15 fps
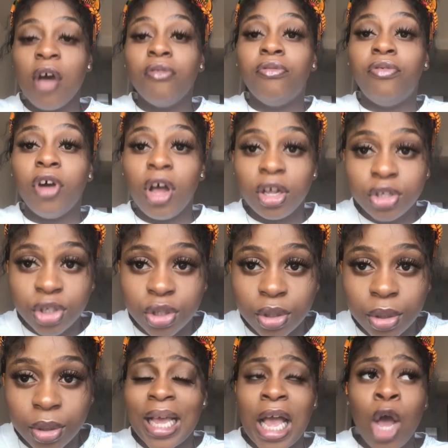
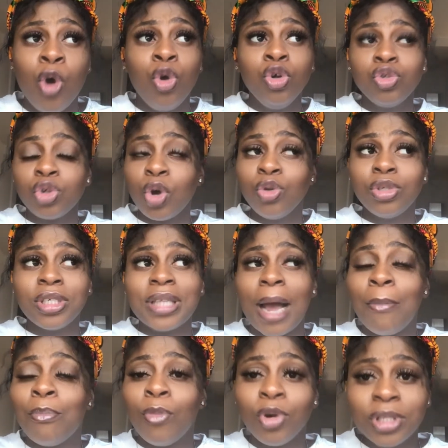virtue. Who told you
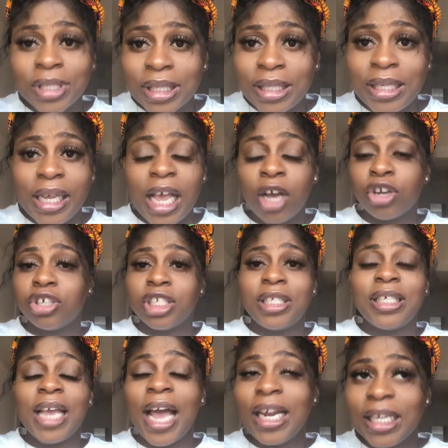that modesty and
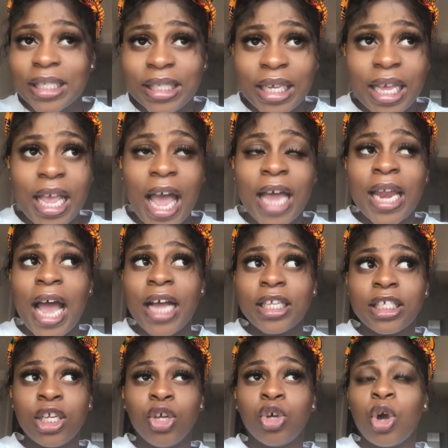Christianity and
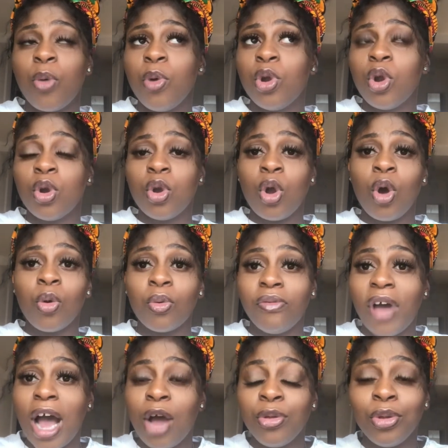actually going along with
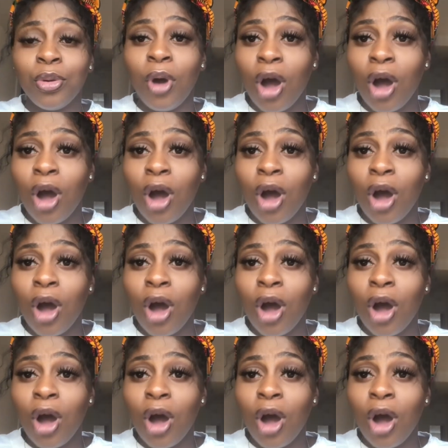how you